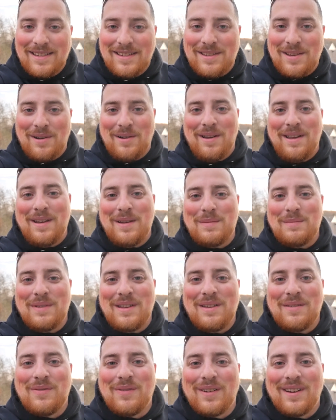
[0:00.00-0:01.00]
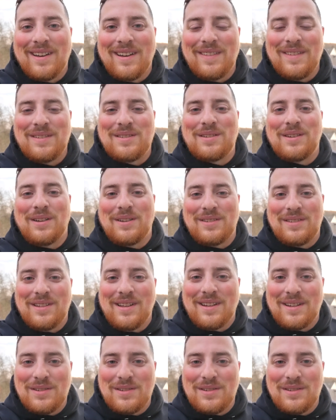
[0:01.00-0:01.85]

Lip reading: It's our enemy for getting these cooks done,